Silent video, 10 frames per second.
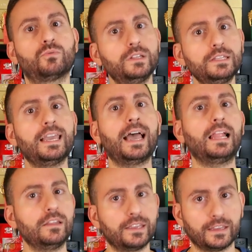really
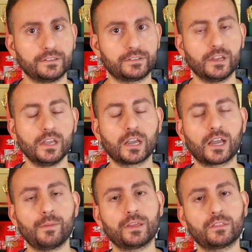elegant
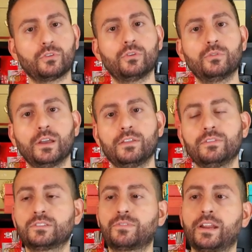coming through in
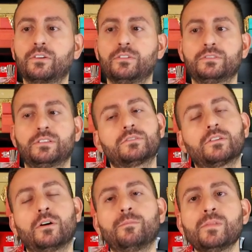this fragrance. And so